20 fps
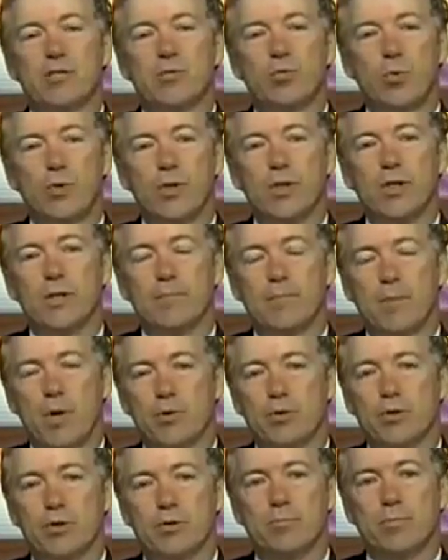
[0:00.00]
it's really
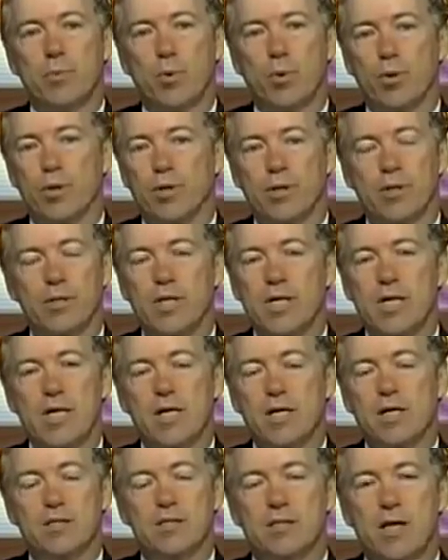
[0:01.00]
most important
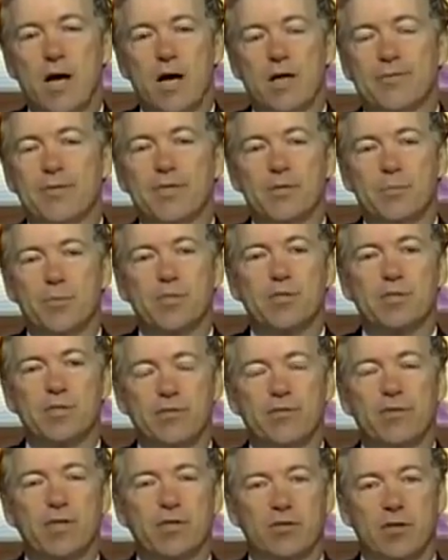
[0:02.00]
is not the
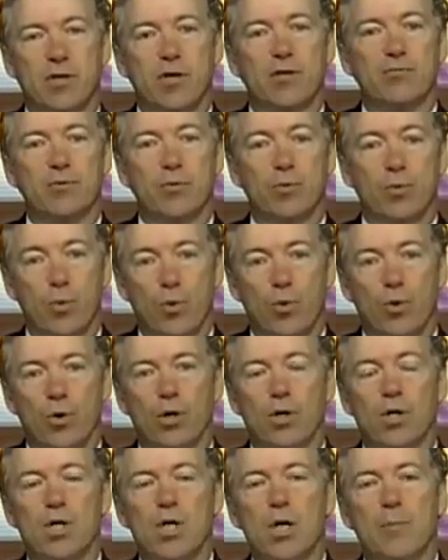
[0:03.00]
specifics of the war,
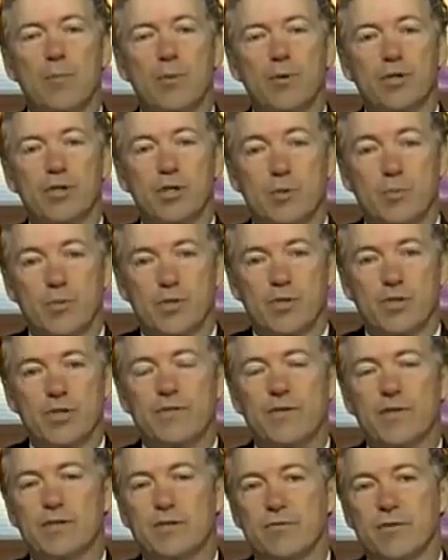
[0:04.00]
but the
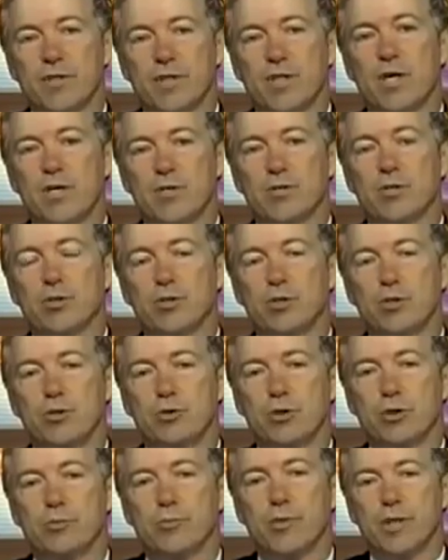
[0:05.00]
specifics of the
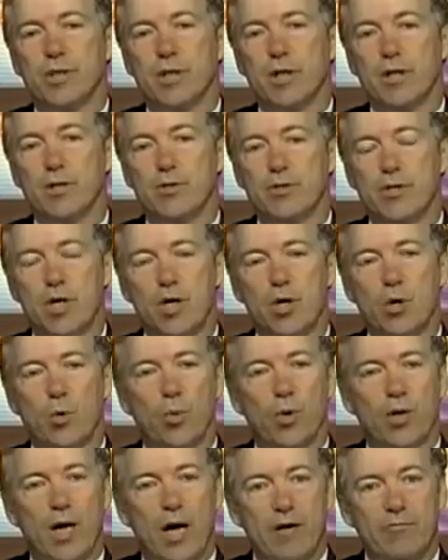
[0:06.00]
Constitution, because
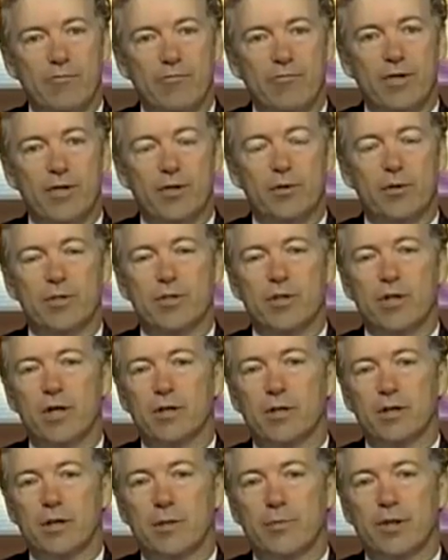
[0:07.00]
what I fear is an
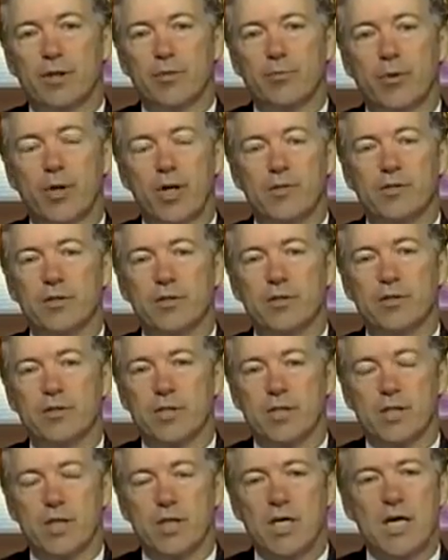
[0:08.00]
unlimited
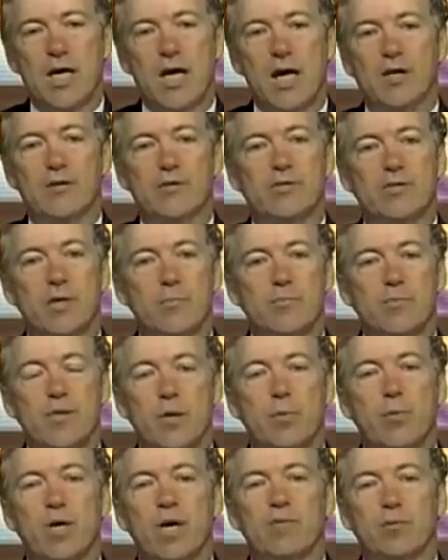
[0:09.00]
presidency, and someday
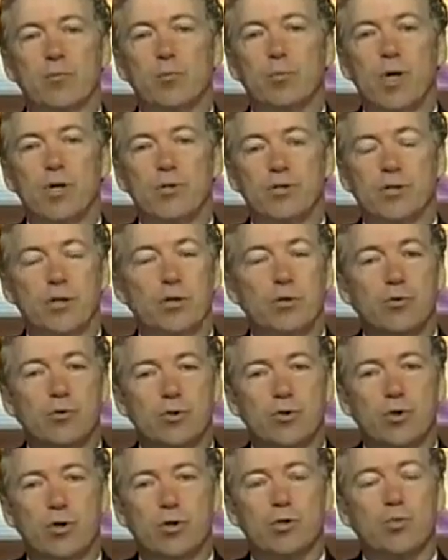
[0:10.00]
we have a president who
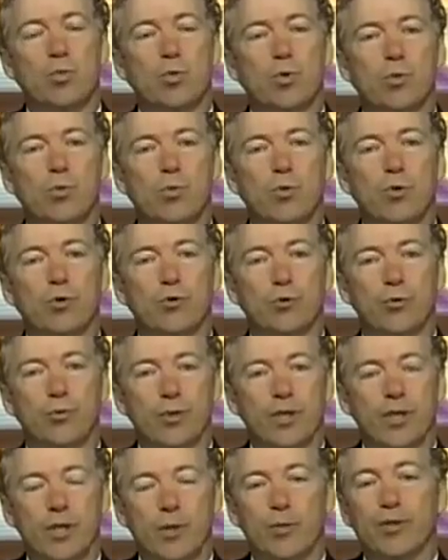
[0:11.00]
starts World War
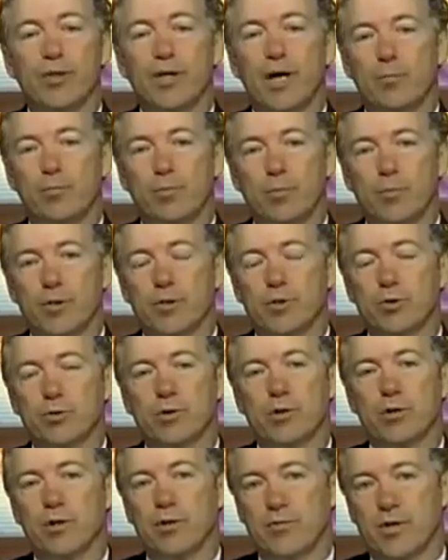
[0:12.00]
III without
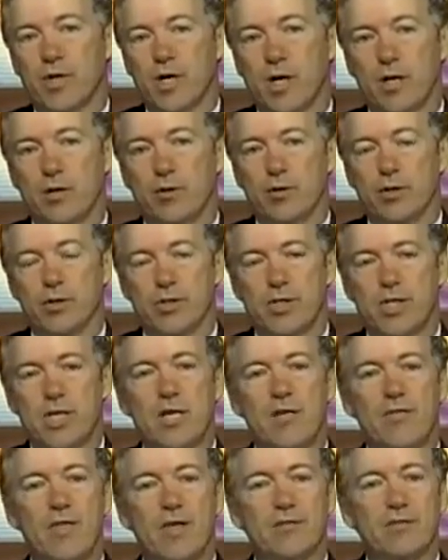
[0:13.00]
permission of Congress.
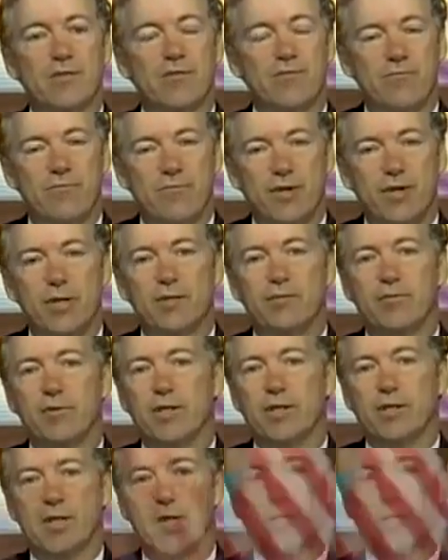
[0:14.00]
That's a very, very